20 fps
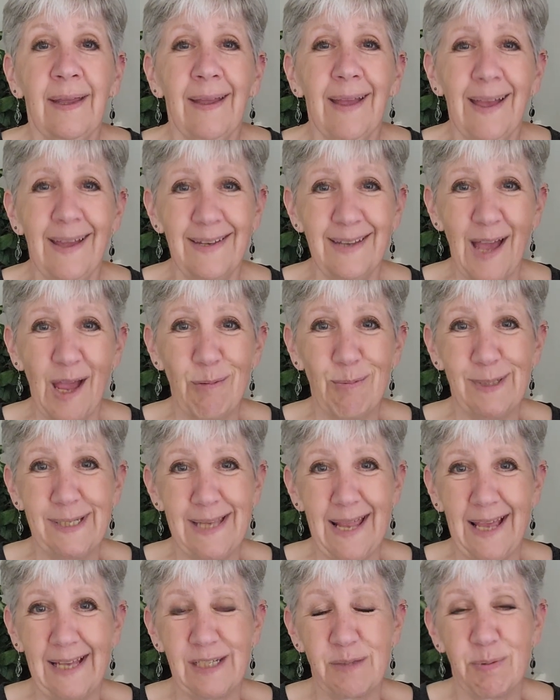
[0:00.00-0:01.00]
And I was
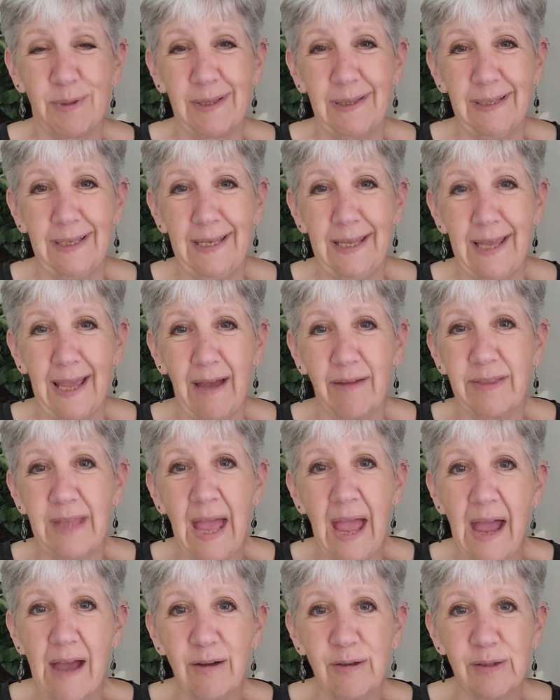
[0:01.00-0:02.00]
tasked with cleaning out the
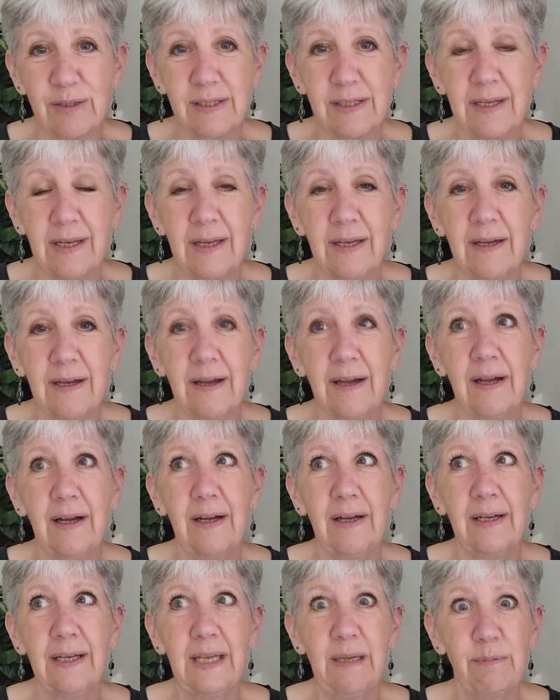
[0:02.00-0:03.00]
house.
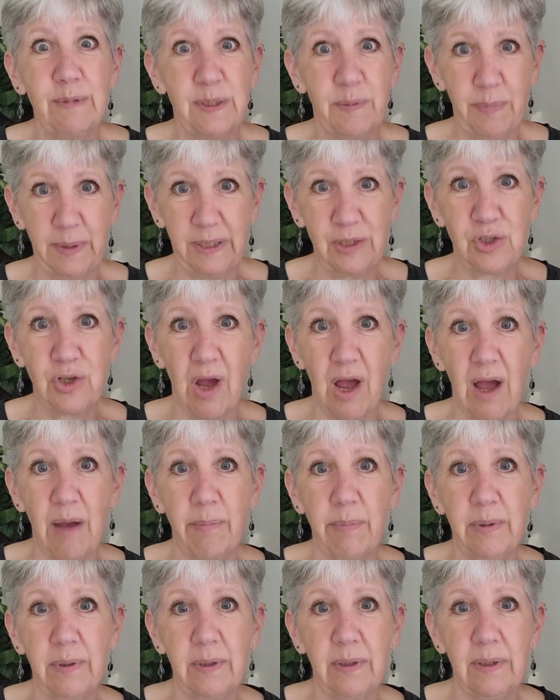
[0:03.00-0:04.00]
It was a big
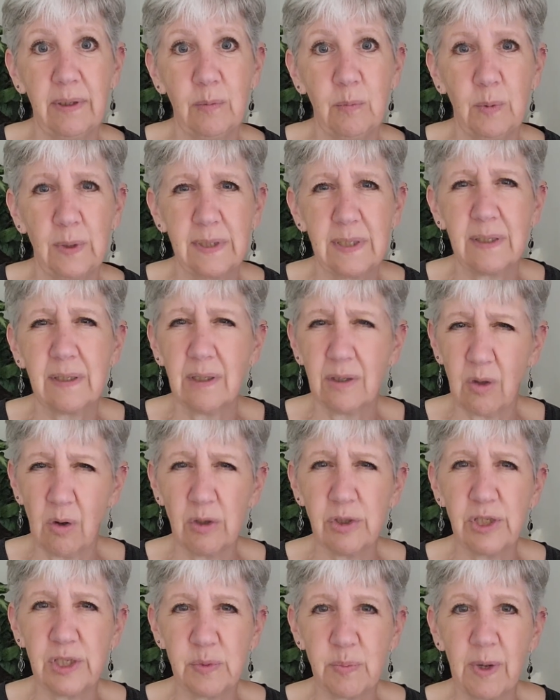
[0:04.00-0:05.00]
job. It wasn't the
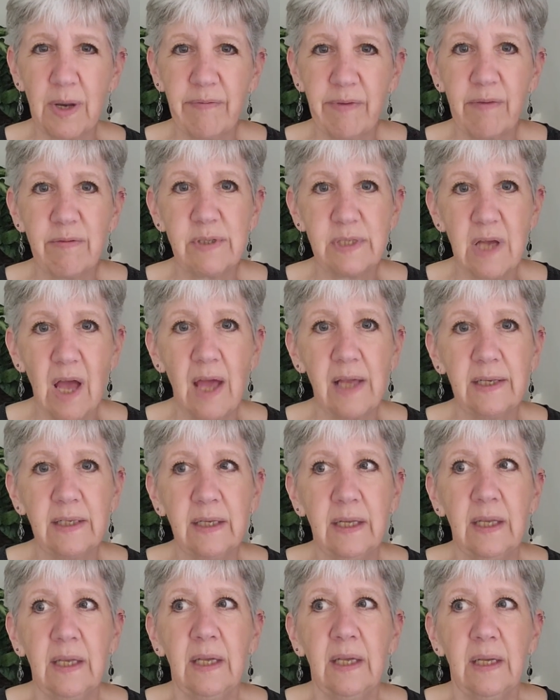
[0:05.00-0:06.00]
largest one I've ever done,
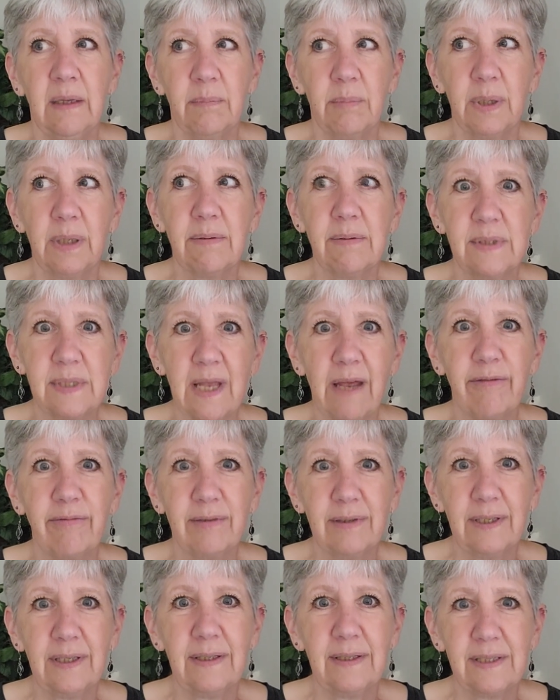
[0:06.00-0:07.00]
but it was
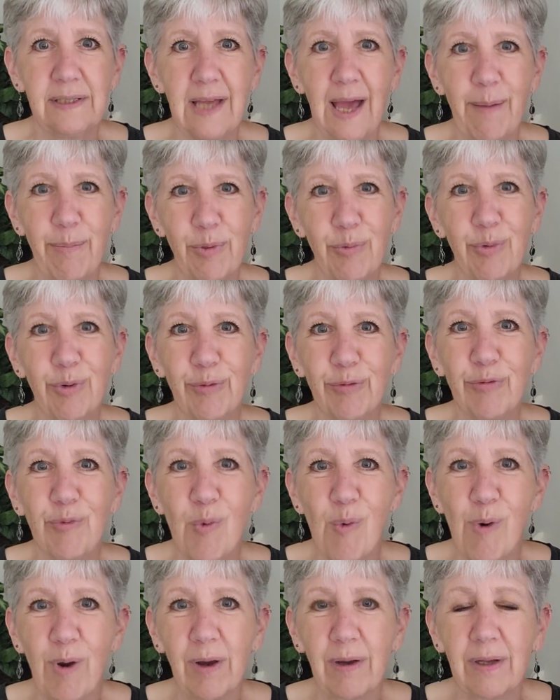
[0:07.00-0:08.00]
definitely in the top 3 or
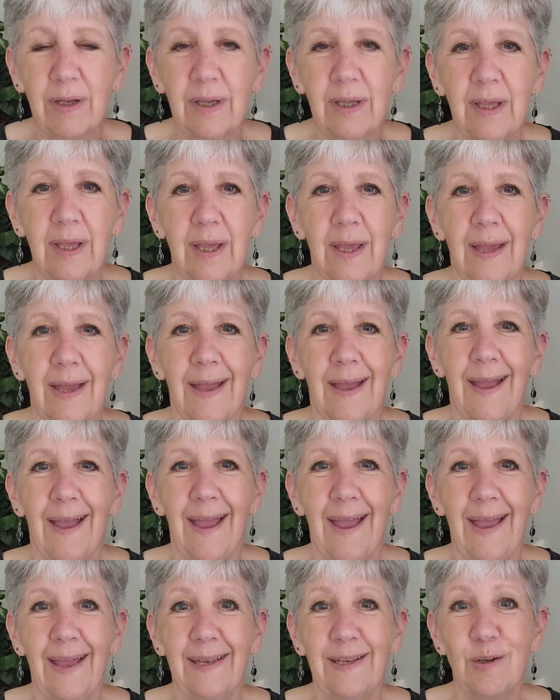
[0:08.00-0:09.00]
4.
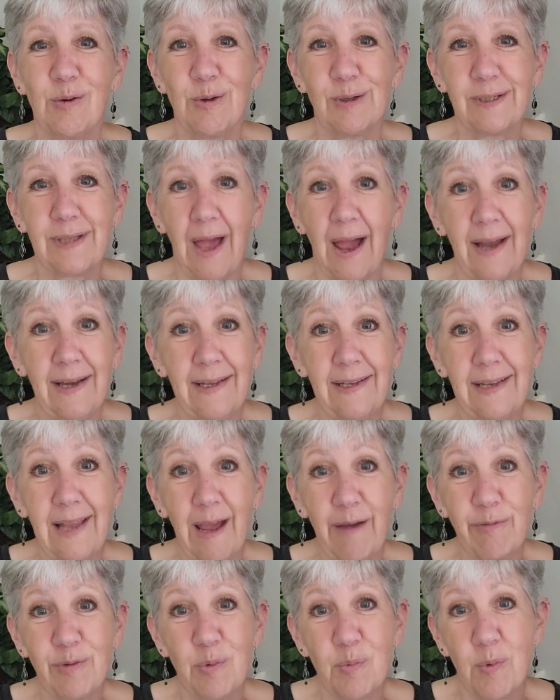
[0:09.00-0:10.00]
And of course, I didn't
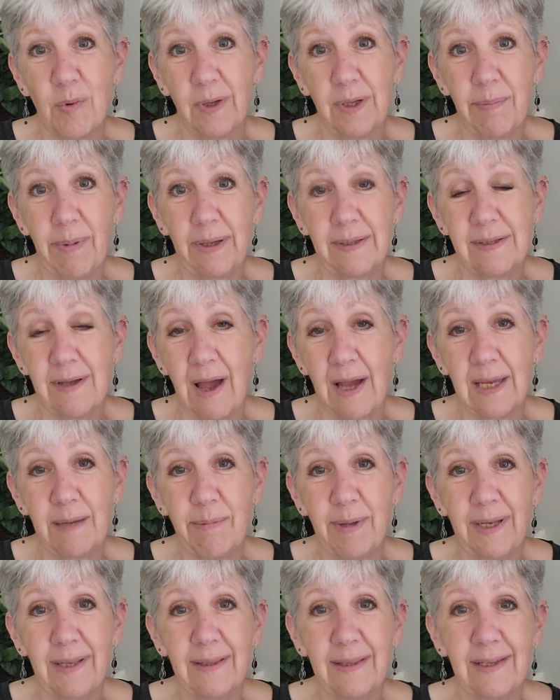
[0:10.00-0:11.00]
have to worry about
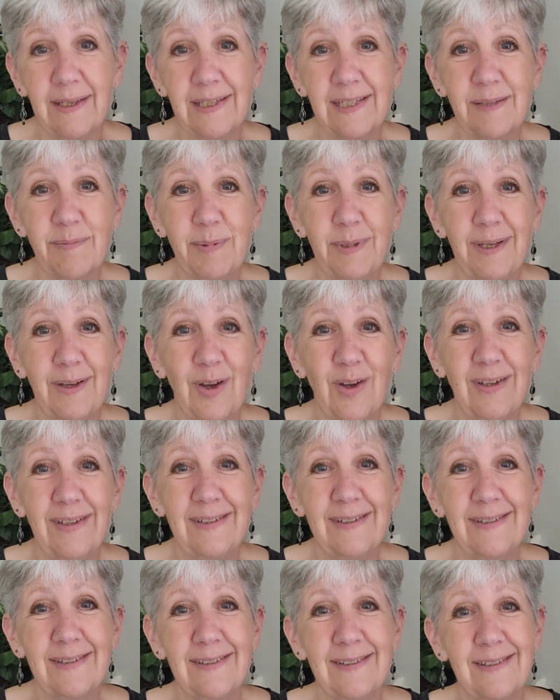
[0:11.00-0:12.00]
documenting things
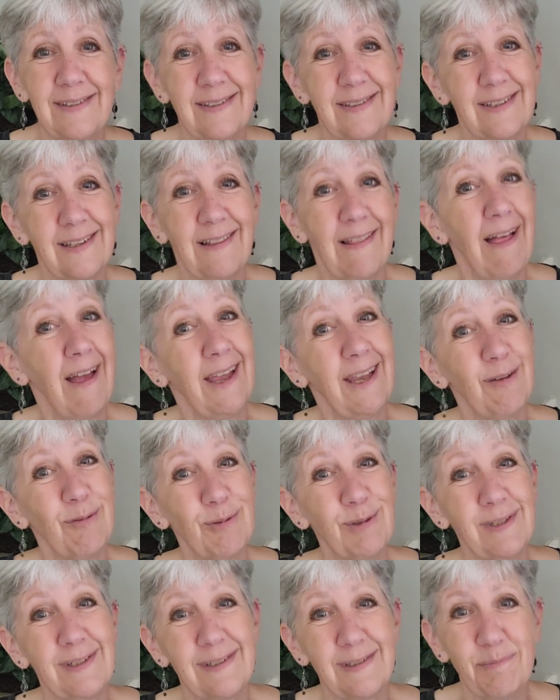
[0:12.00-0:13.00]
because the client
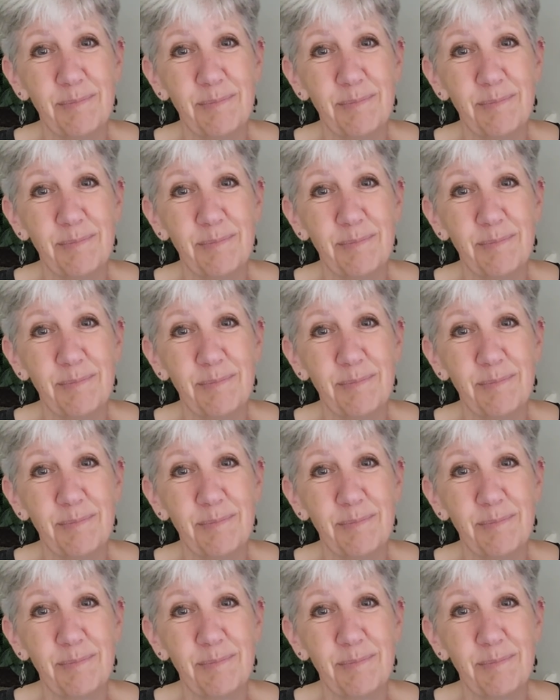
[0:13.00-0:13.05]
was